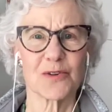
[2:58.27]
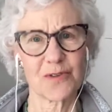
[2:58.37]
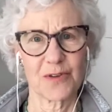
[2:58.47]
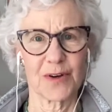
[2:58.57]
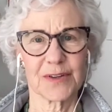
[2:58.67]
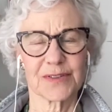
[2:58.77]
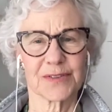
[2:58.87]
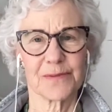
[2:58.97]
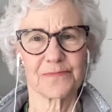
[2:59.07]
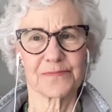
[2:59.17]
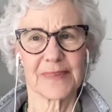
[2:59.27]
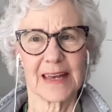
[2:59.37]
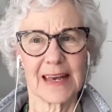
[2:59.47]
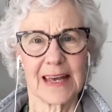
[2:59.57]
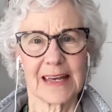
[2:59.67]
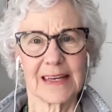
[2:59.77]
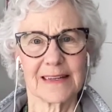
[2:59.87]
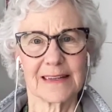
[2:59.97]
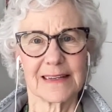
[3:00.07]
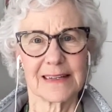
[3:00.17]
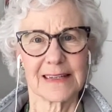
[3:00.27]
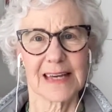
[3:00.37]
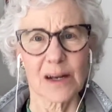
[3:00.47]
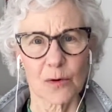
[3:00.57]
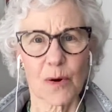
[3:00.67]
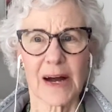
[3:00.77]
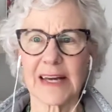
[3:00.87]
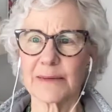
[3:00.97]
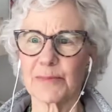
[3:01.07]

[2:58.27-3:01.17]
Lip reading: thoughts, get quiet,